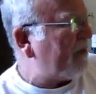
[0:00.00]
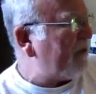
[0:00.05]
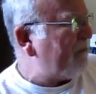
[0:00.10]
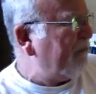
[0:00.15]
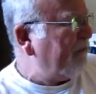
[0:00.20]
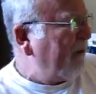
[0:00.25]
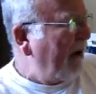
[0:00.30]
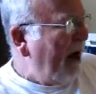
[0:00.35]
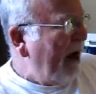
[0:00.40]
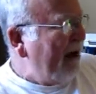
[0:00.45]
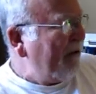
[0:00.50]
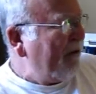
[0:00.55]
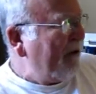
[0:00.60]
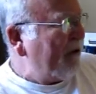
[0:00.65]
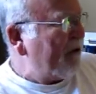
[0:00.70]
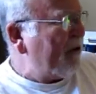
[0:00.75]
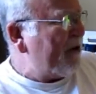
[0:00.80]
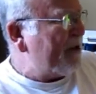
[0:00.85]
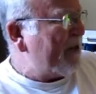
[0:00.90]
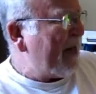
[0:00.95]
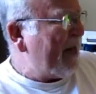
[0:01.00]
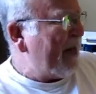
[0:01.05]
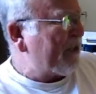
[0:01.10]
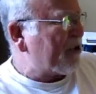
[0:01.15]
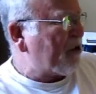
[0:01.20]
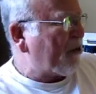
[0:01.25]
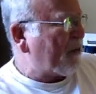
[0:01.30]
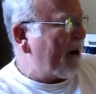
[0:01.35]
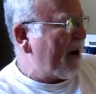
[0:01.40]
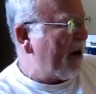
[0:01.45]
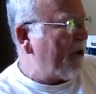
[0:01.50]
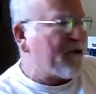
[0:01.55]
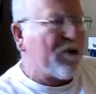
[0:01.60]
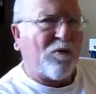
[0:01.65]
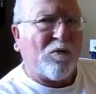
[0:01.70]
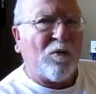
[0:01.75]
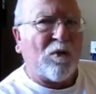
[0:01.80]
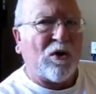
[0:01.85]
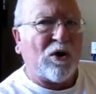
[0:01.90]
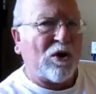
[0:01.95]
500 Days Around
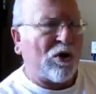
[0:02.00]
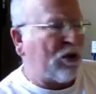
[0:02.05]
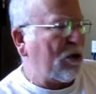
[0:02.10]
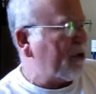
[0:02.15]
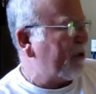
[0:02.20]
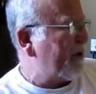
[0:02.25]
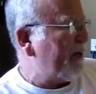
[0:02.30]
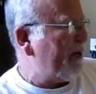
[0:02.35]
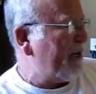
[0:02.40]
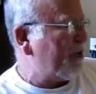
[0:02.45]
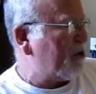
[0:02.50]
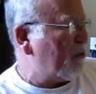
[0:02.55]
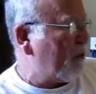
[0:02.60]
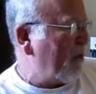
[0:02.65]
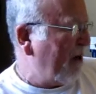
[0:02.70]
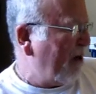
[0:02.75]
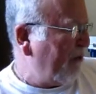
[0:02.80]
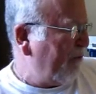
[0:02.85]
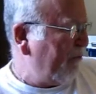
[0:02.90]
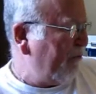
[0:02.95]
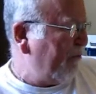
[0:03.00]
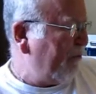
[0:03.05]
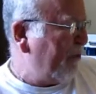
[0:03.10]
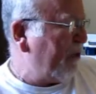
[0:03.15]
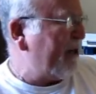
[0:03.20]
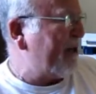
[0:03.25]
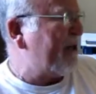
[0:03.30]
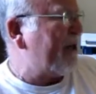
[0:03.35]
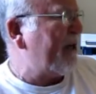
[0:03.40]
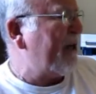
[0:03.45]
the World in a 12-foot